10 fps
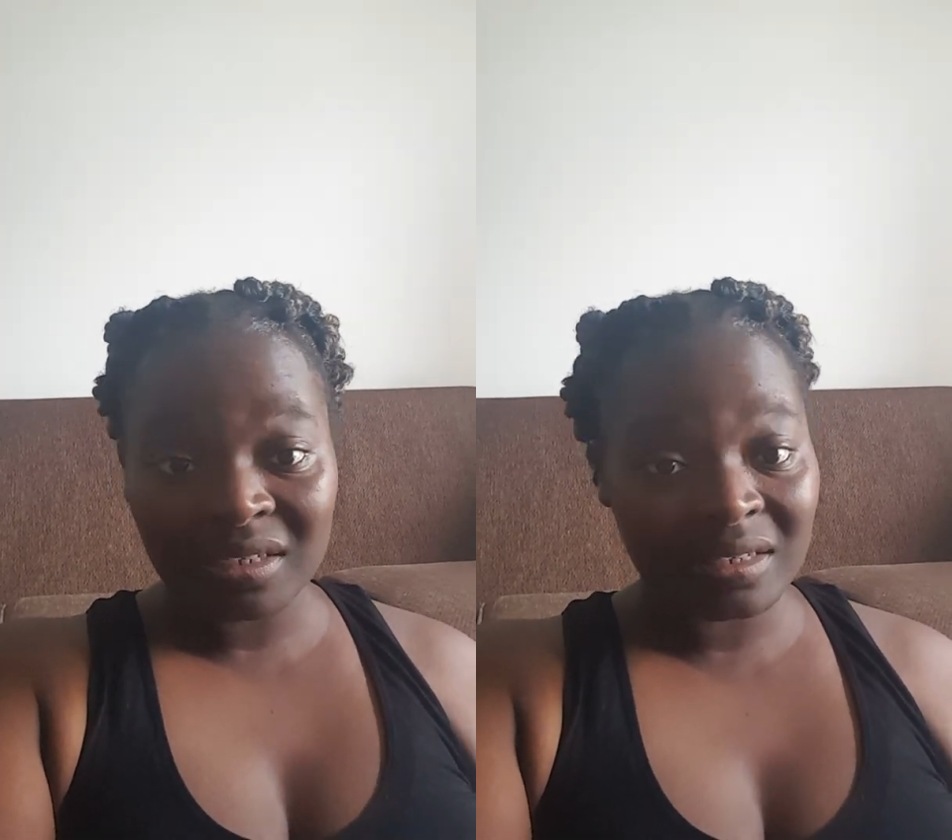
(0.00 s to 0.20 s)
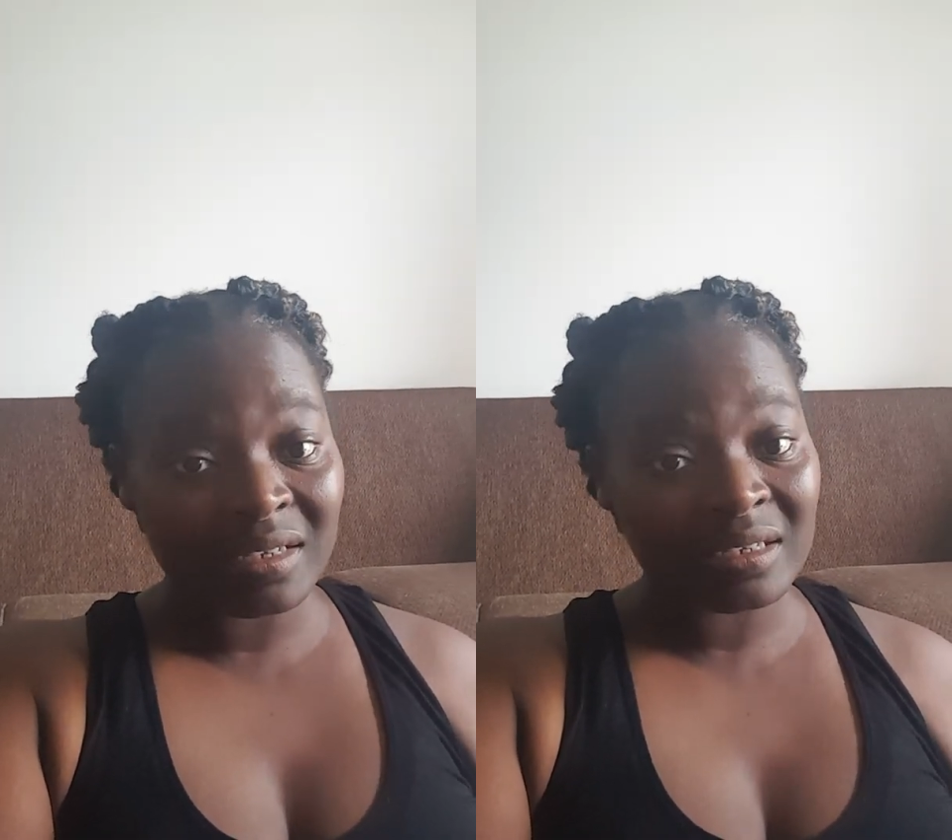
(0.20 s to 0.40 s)

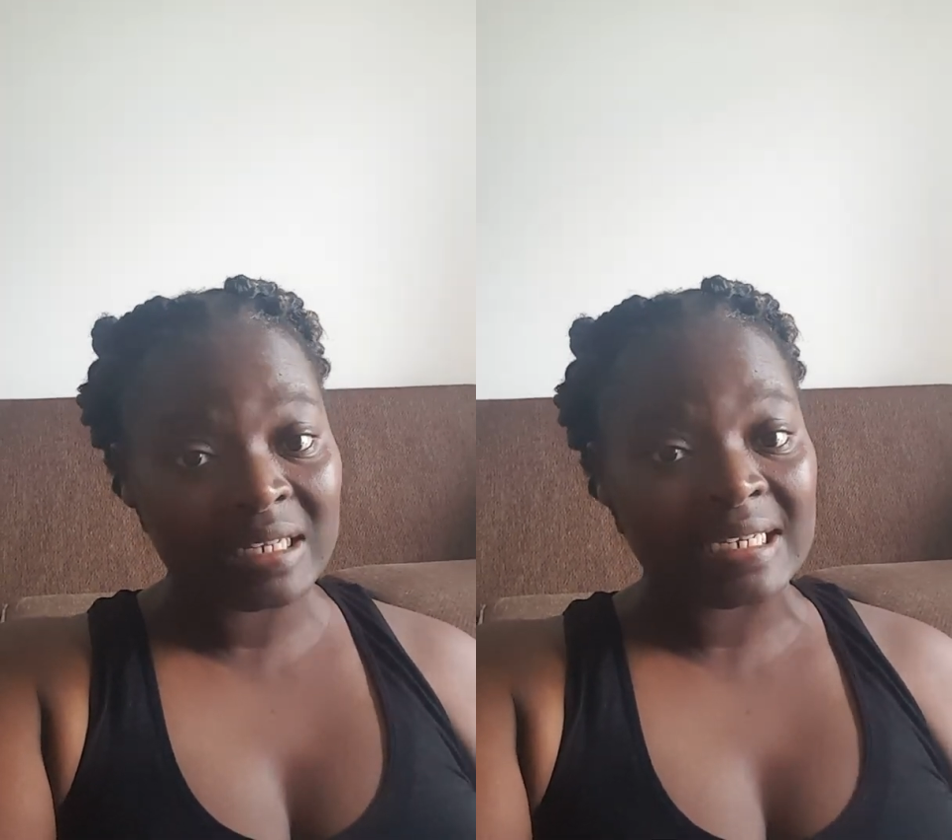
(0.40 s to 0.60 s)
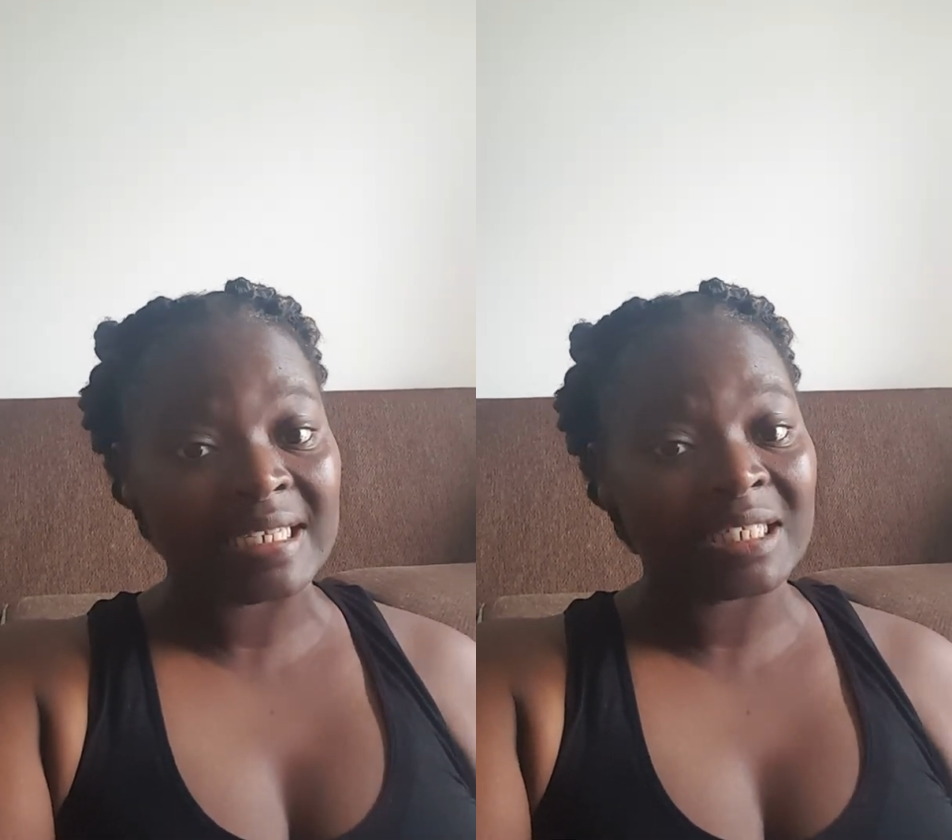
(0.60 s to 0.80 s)
because it could
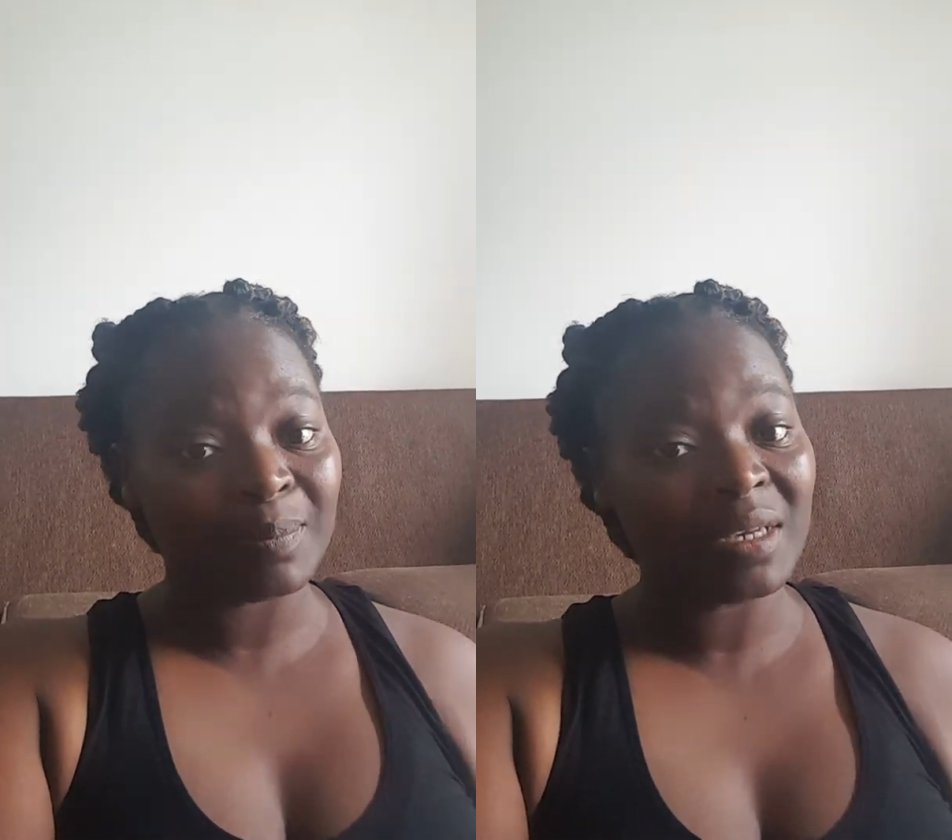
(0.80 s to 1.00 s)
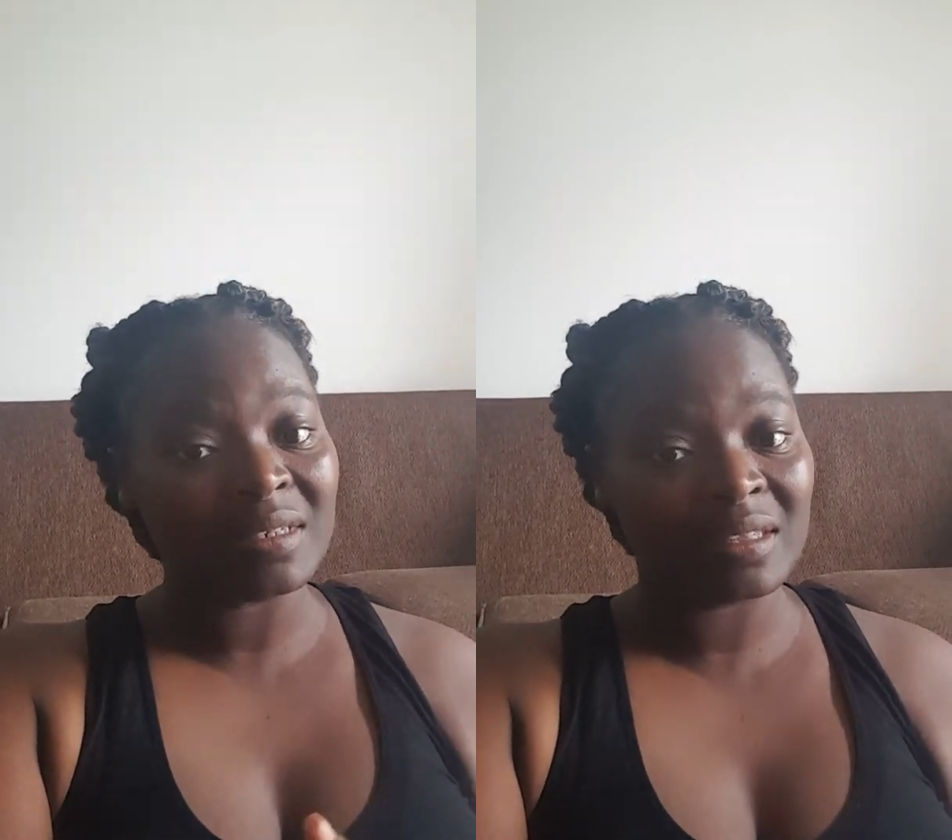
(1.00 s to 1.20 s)
indeed
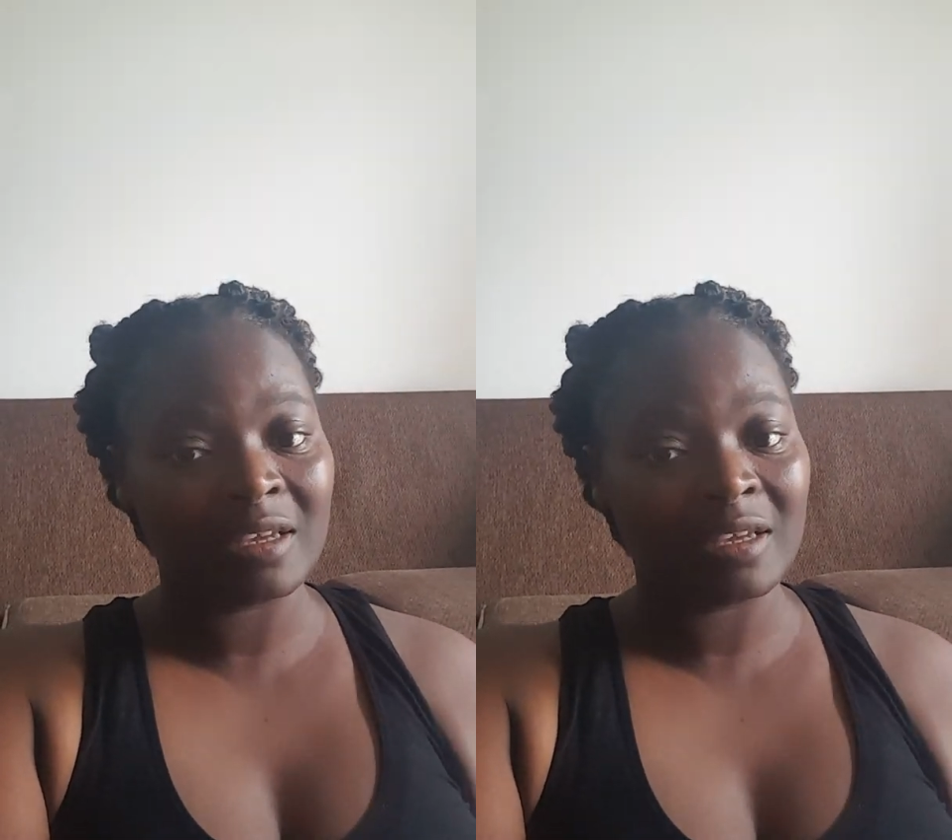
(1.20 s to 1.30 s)
speak to